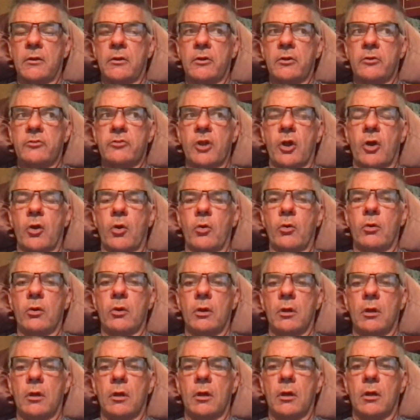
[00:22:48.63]
So
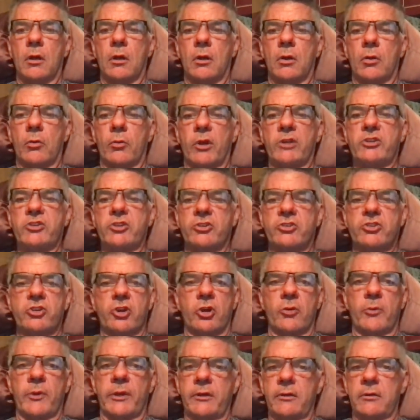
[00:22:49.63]
Richard
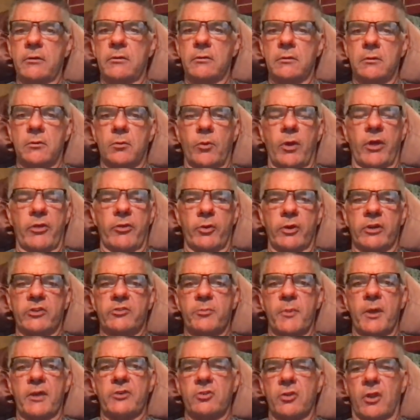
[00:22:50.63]
Sherman, whether
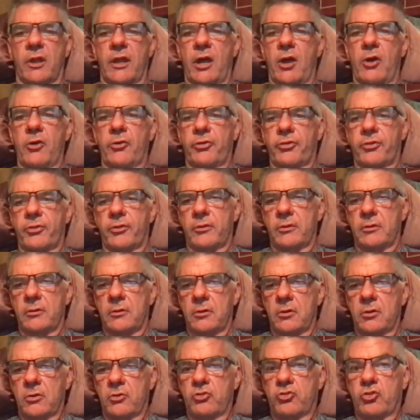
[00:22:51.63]
it's mental health,
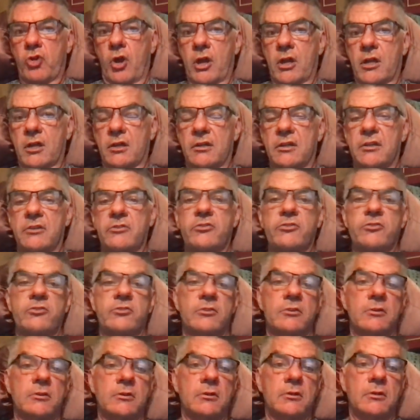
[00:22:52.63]
drunkenness,
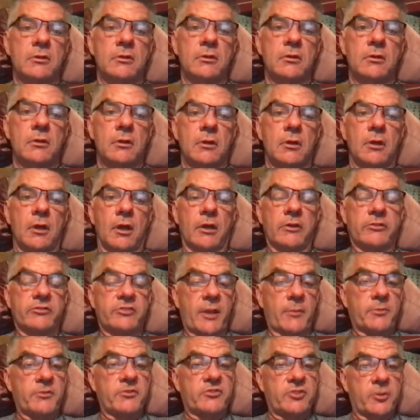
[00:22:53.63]
a
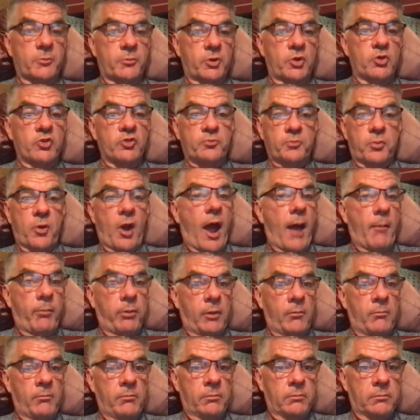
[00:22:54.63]
substance abuse
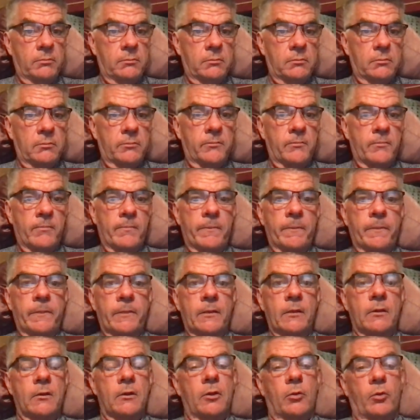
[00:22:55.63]
problem,
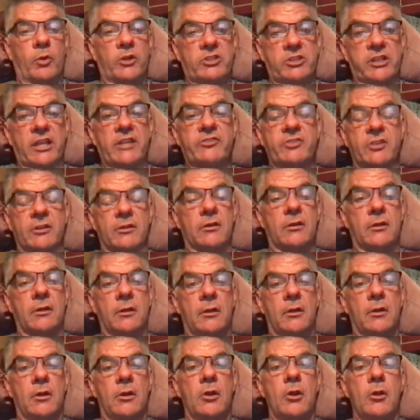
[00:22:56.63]
which listen,
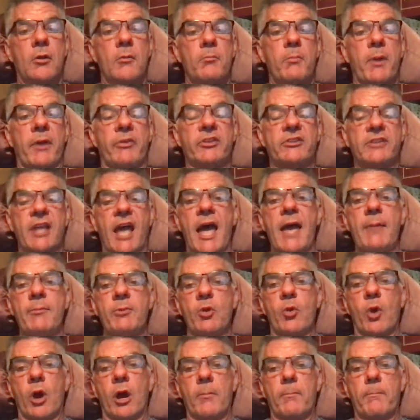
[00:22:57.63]
by the time
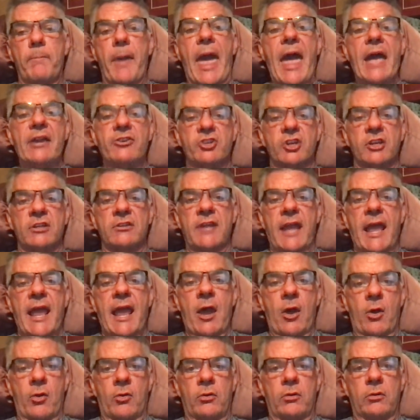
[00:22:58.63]
you are bashing
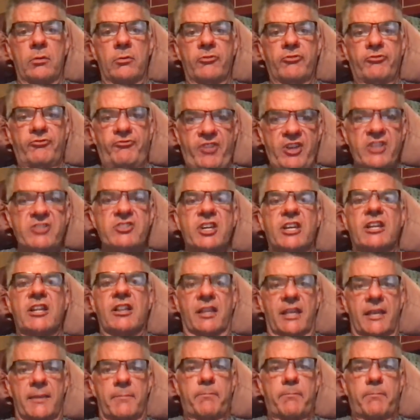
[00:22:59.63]
down, physically